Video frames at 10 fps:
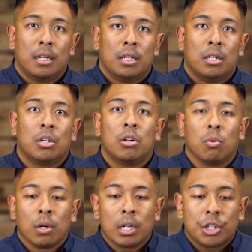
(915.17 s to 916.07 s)
No, no,
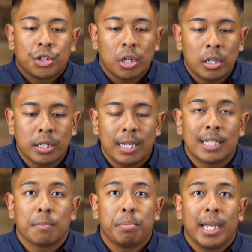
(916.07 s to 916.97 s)
no. Church is
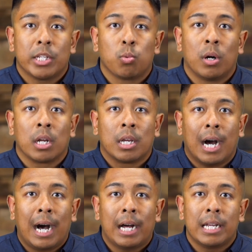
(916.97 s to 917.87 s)
a place where
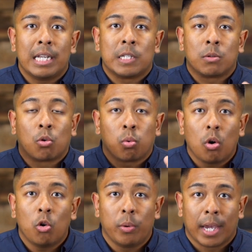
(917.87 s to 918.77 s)
God is
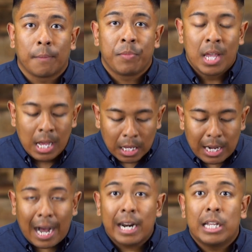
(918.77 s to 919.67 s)
growing,
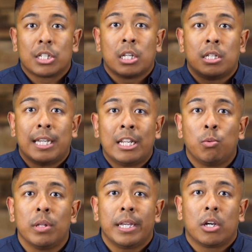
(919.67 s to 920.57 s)
God is
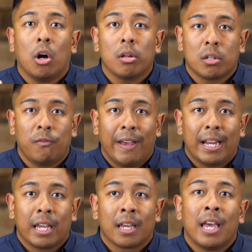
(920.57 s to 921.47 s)
continually
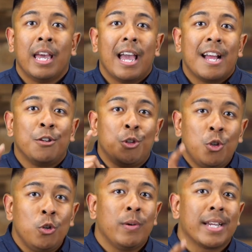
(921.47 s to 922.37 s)
cultivating, and
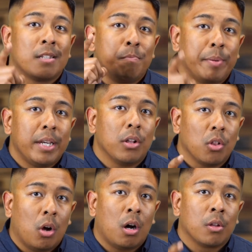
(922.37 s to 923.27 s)
you get to be
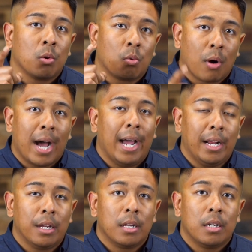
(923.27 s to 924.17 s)
along the
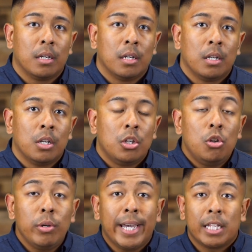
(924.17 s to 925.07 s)
ride.
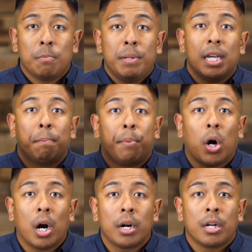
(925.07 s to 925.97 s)
You get to be a
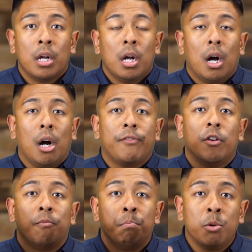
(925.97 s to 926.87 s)
part of the
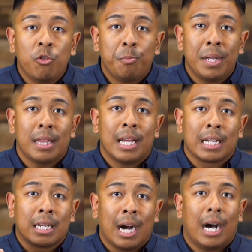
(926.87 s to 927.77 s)
movement
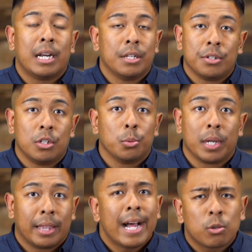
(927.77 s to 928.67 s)
that God is doing.
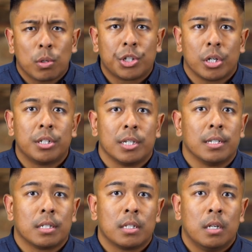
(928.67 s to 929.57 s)
That's what church is.